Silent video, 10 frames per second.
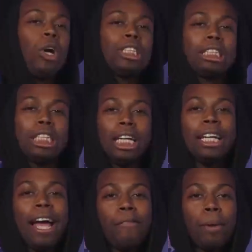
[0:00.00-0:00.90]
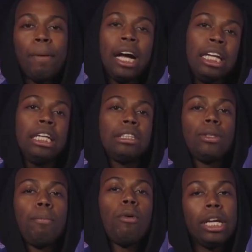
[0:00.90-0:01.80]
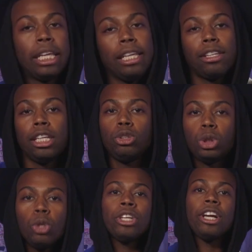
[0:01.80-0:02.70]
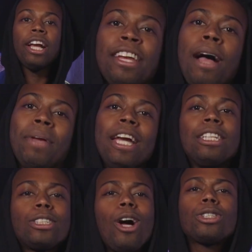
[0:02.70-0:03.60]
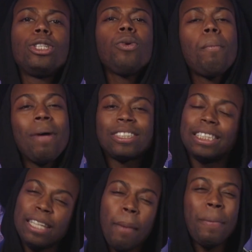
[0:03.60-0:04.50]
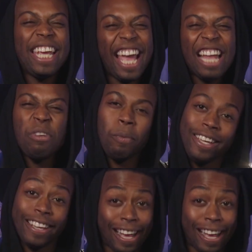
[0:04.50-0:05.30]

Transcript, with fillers: What's good, everybody? It's your boy Keith Leak Jr., and I'm here to talk to you about celebrity Halloween